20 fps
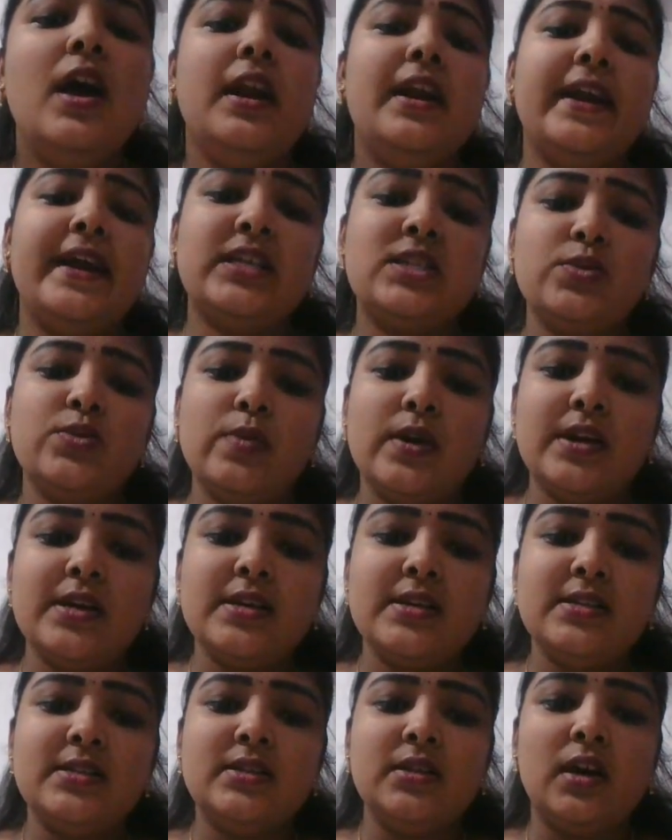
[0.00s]
Next one
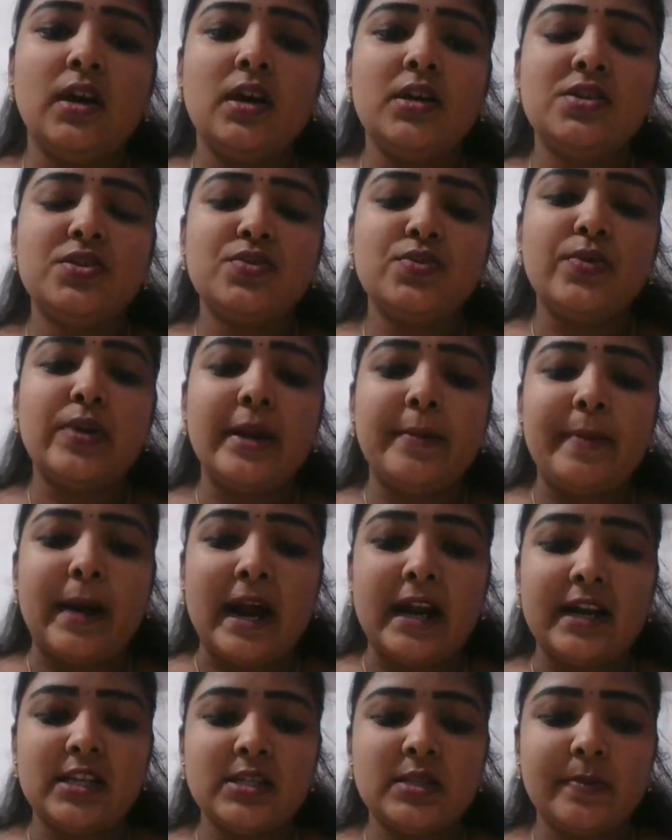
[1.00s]
is student
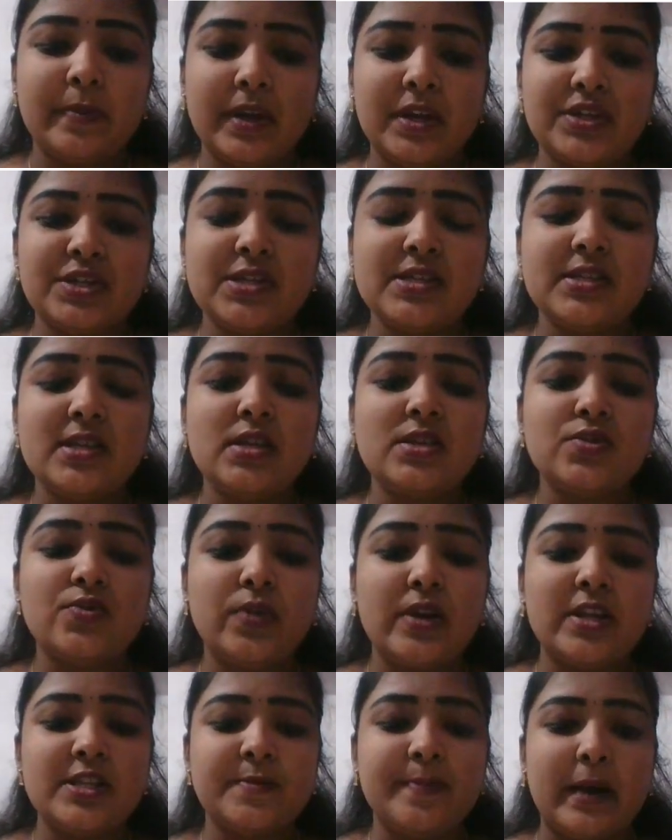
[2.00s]
participations.
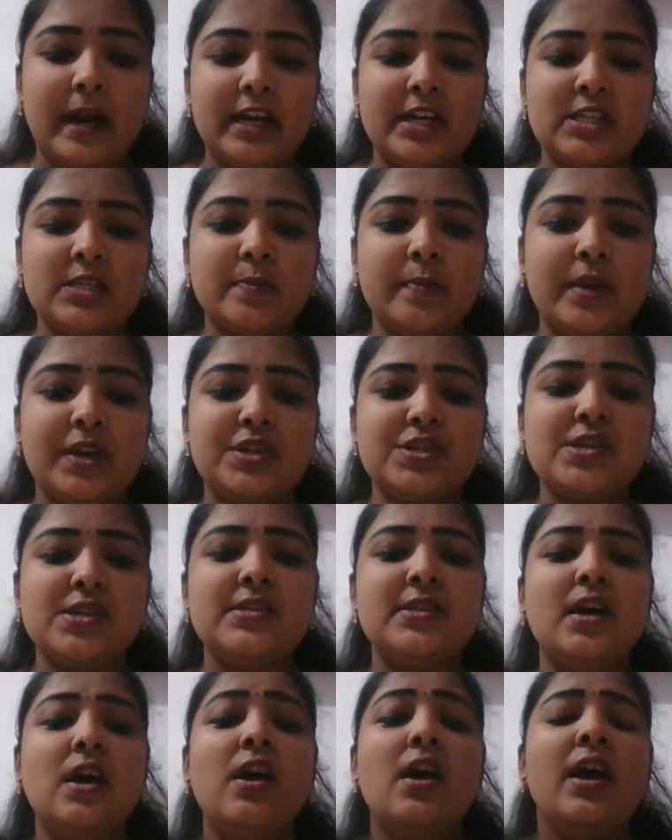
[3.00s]
Students
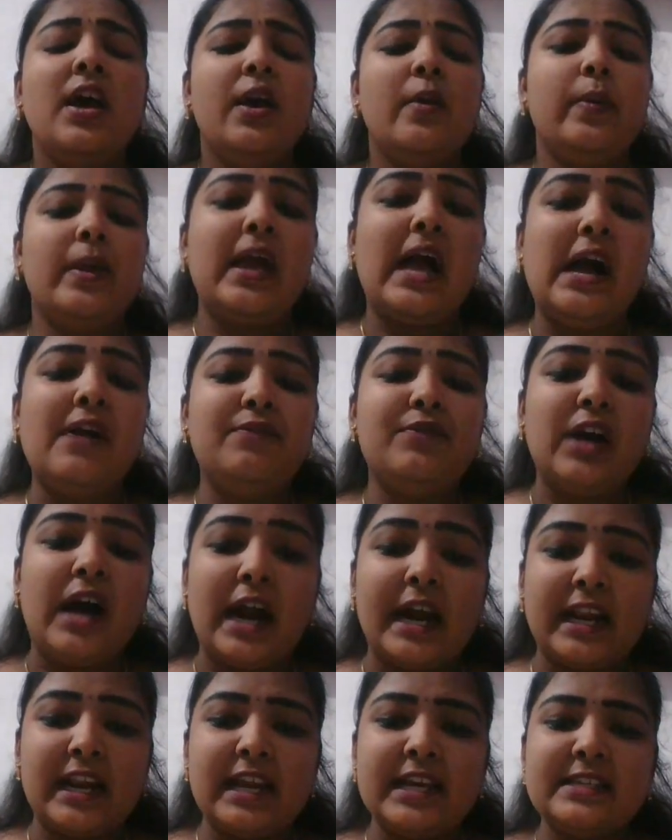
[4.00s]
participations, we have to
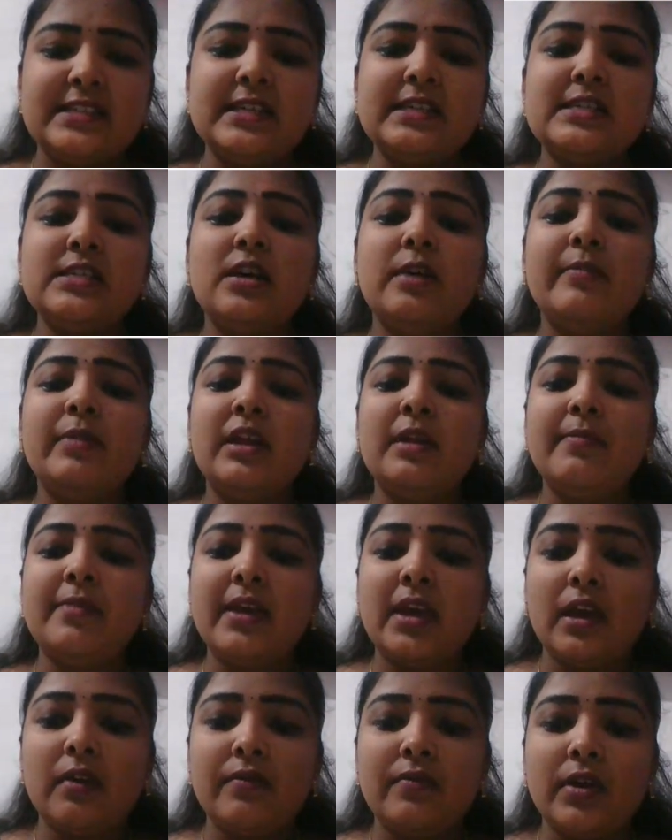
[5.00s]
analyze the terminal
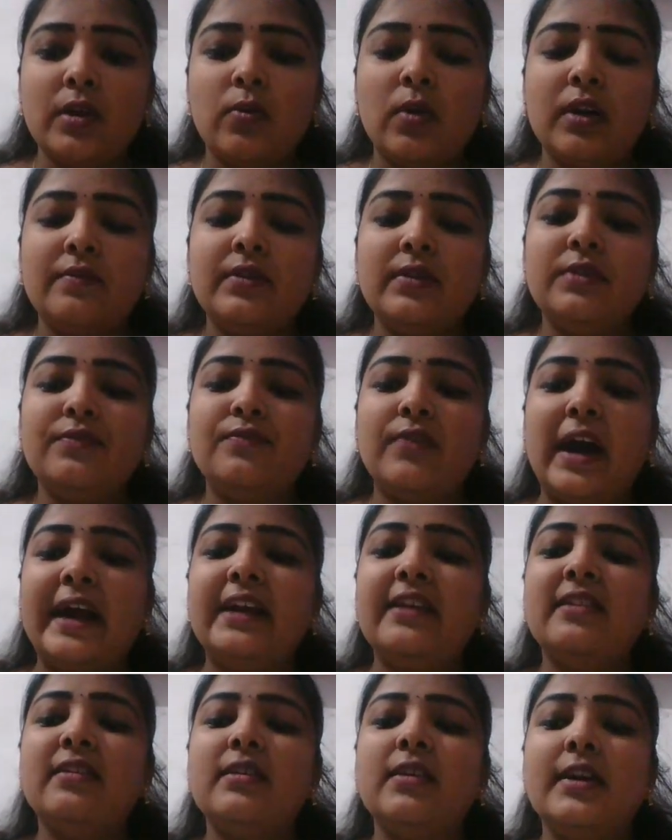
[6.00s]
behavior. One will
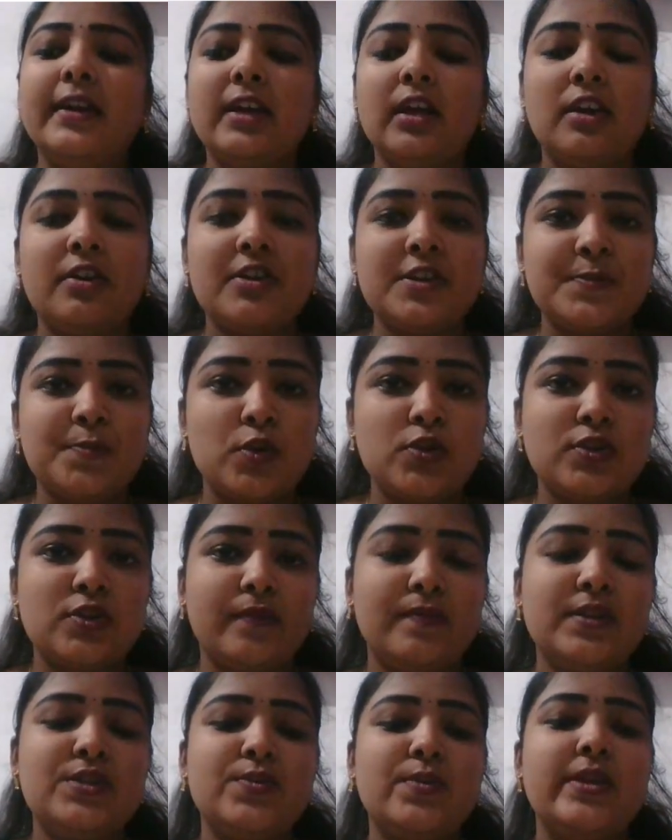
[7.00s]
find the critical response
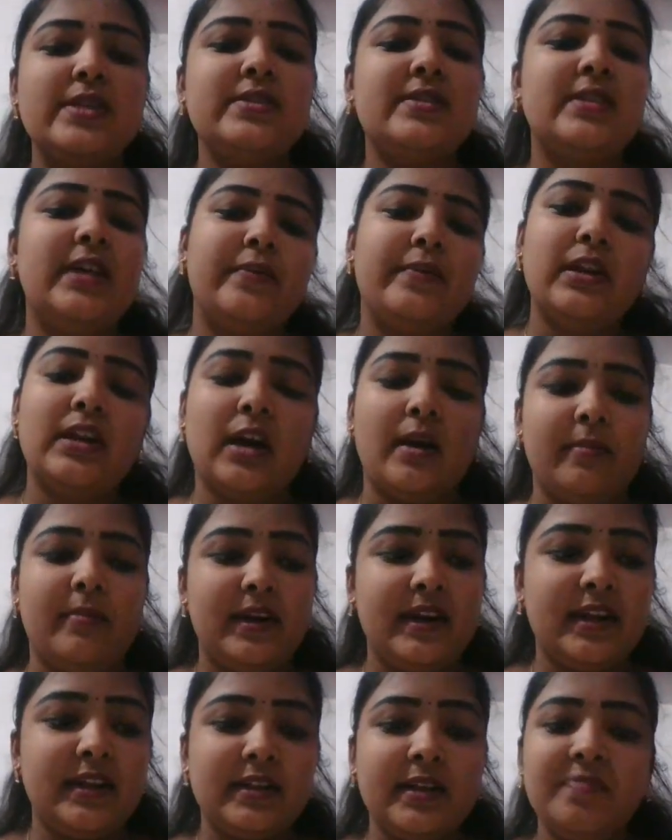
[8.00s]
of the students that will come
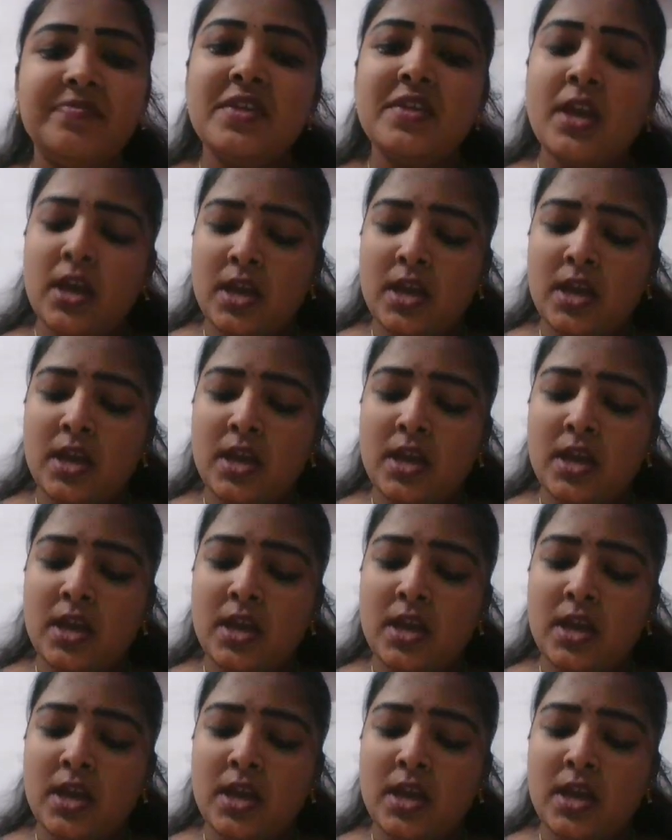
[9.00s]
under them